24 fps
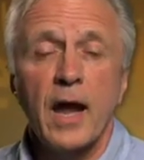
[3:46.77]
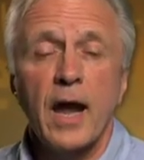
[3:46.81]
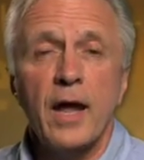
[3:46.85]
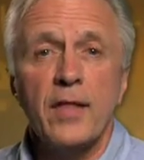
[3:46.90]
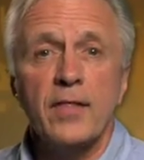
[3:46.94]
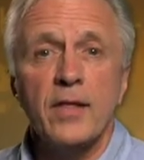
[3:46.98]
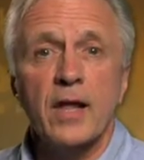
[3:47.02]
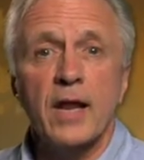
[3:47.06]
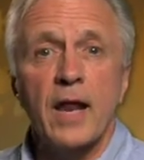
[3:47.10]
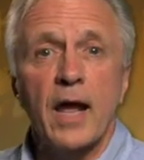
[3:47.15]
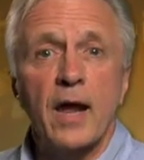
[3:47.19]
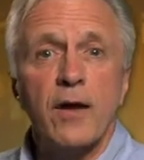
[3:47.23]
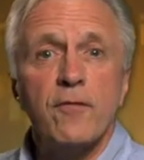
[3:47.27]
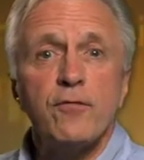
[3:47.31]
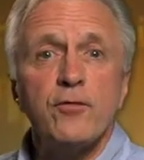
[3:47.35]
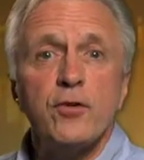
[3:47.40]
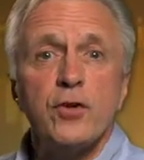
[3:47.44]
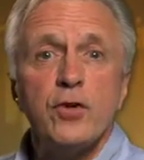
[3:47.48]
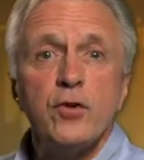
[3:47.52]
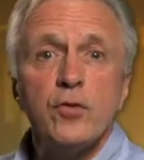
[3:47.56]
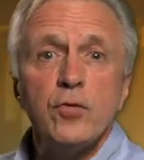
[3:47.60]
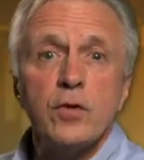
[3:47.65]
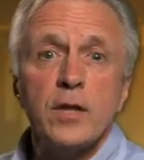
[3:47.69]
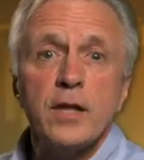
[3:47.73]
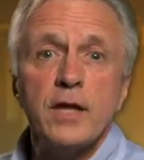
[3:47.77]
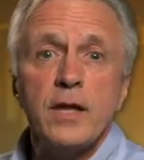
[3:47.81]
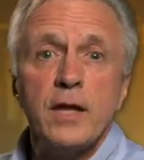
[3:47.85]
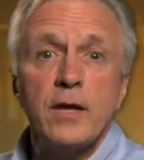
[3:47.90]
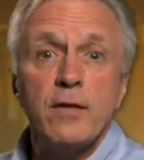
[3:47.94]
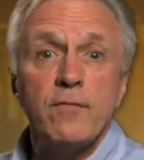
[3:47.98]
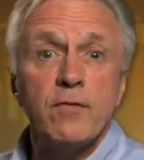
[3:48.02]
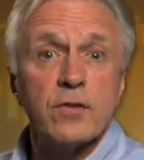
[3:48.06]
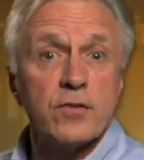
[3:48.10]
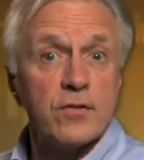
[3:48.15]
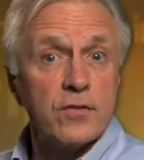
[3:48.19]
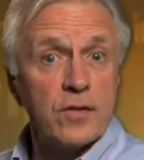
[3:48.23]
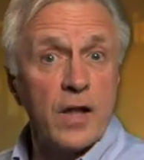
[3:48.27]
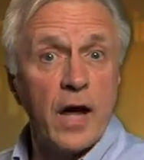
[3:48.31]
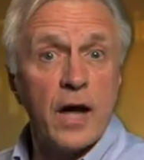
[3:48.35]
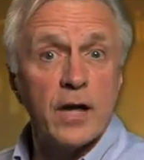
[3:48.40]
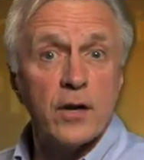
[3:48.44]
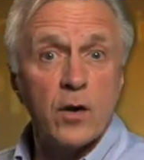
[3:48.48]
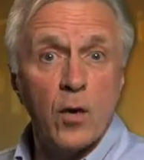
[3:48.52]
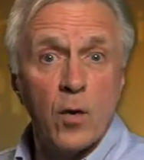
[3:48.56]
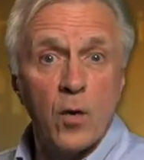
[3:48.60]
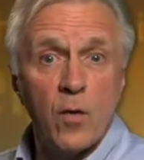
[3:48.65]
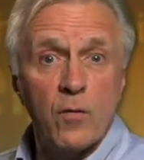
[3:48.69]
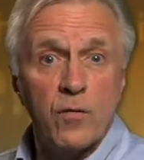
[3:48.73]
And then after you leave, it's
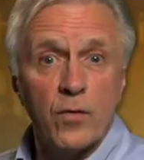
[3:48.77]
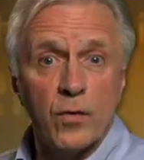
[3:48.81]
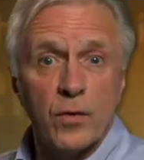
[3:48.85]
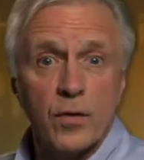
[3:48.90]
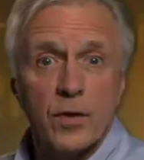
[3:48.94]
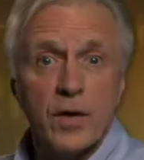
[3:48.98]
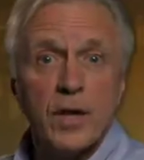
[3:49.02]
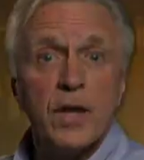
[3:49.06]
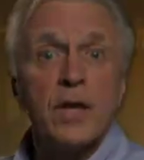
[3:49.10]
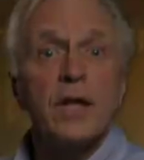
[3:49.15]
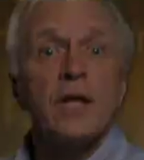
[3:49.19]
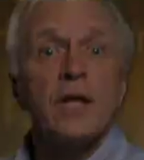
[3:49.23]
not over.